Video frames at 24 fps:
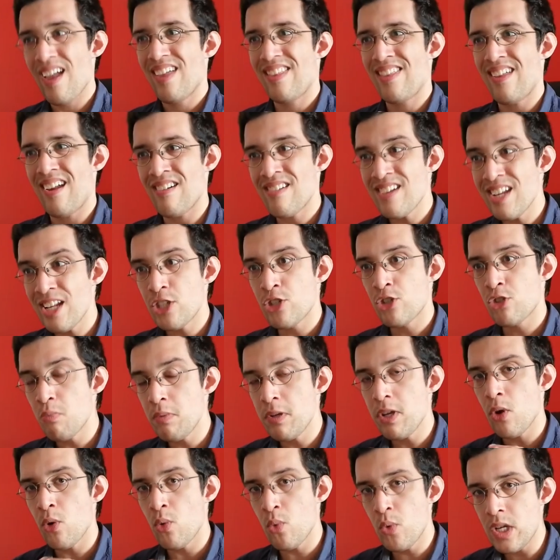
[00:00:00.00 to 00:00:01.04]
there needs to
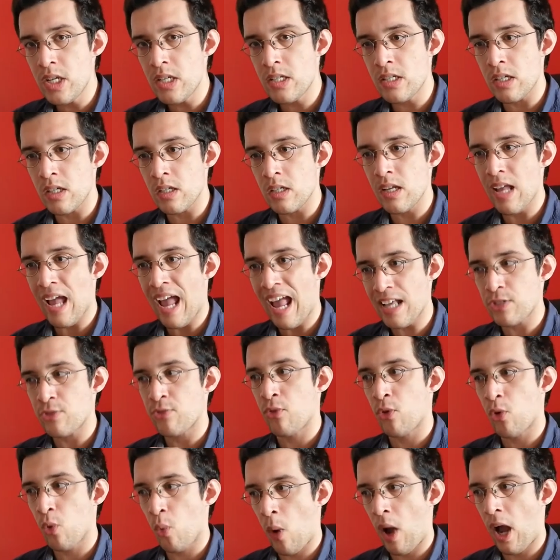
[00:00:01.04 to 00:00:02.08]
be a reason as
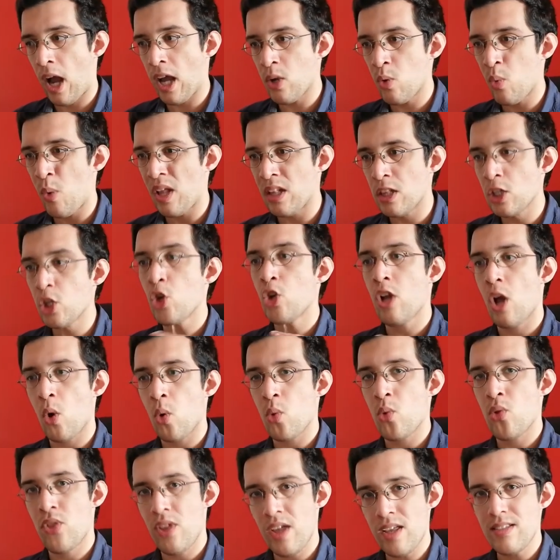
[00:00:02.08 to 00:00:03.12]
for why, well, you know,
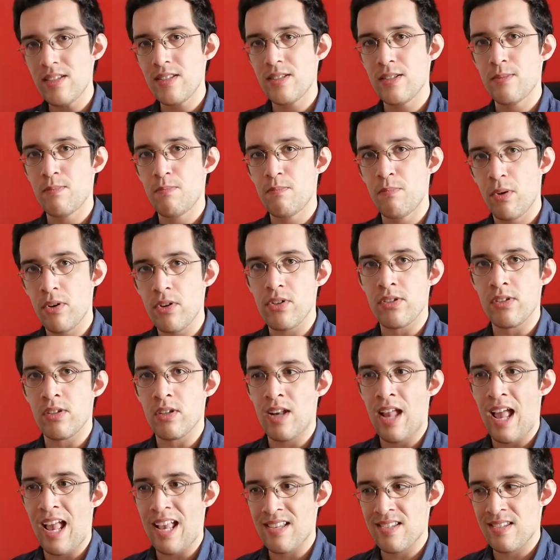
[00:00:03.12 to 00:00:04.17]
this person
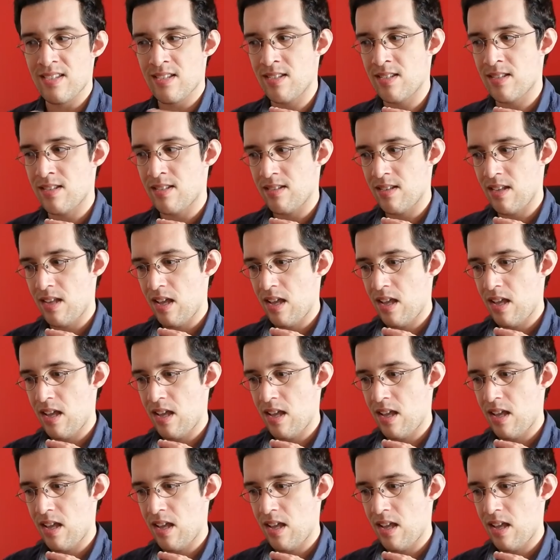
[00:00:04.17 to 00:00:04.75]
has